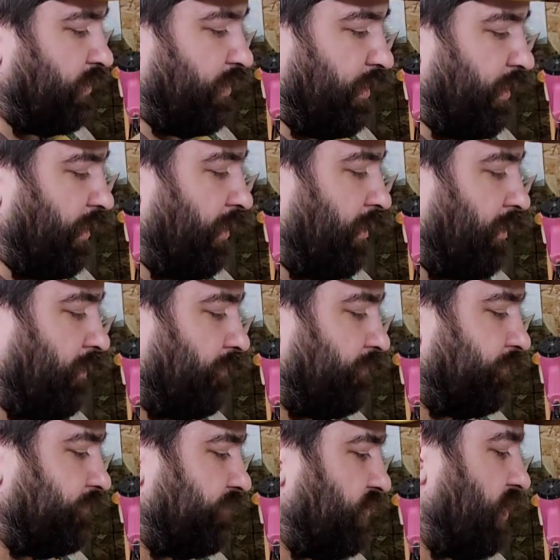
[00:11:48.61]

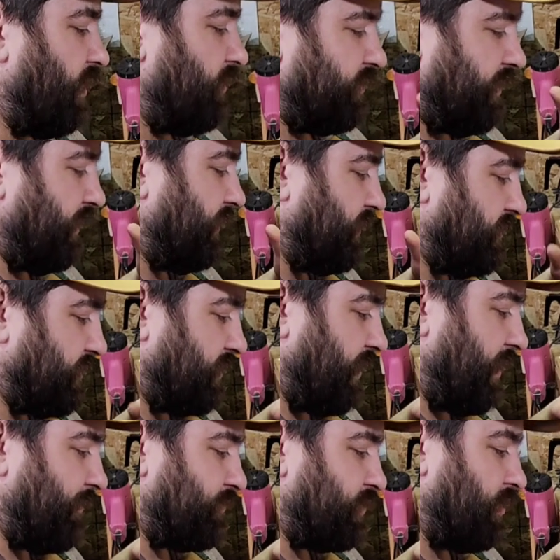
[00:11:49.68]
I'd take these
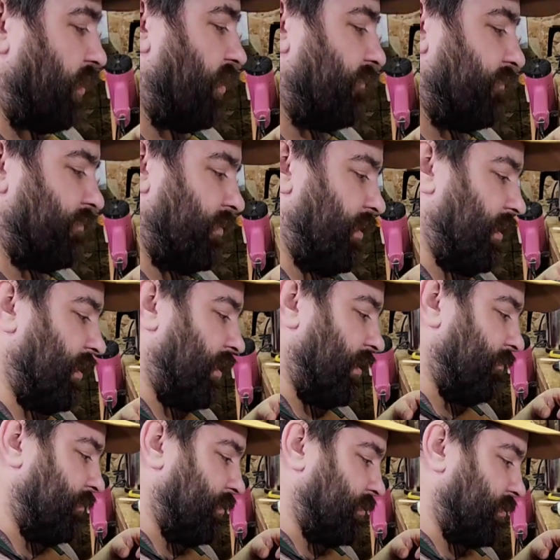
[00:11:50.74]
clamps off and I
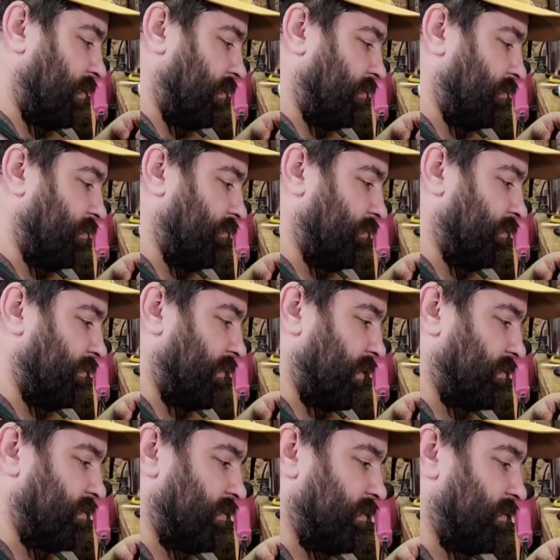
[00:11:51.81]
would start gluing the
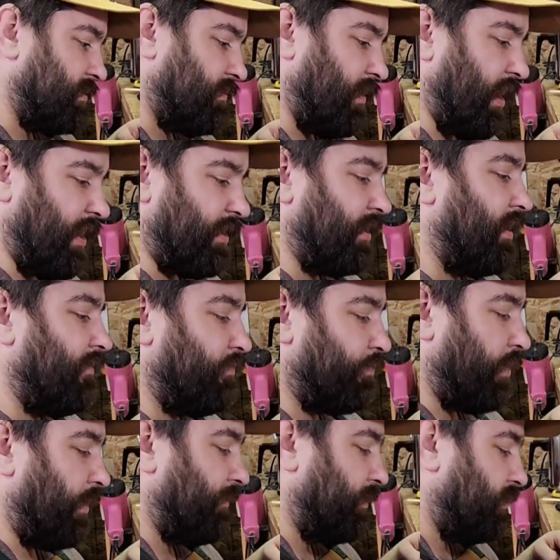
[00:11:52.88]
rest of this crack, and I would
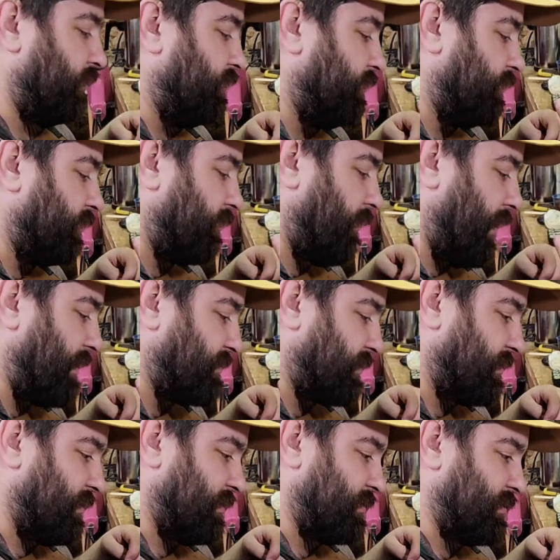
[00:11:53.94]
probably glue the rest of
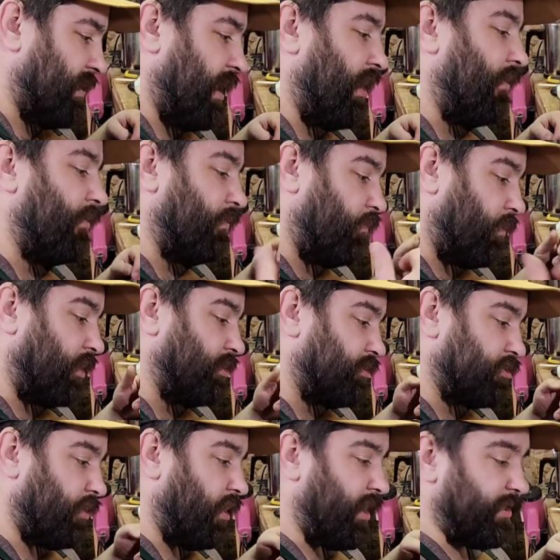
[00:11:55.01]
this now in one
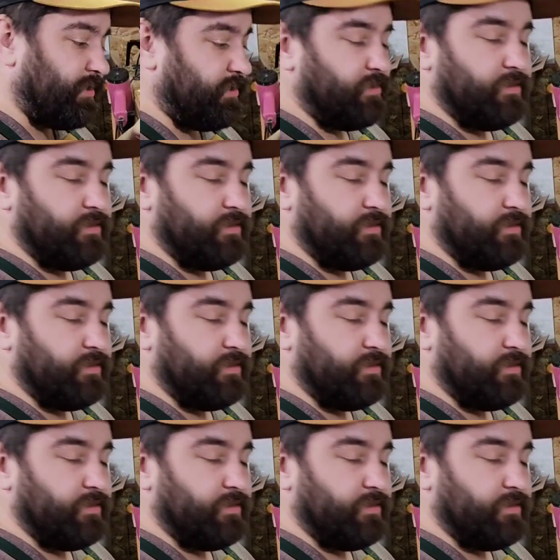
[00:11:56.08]
shot,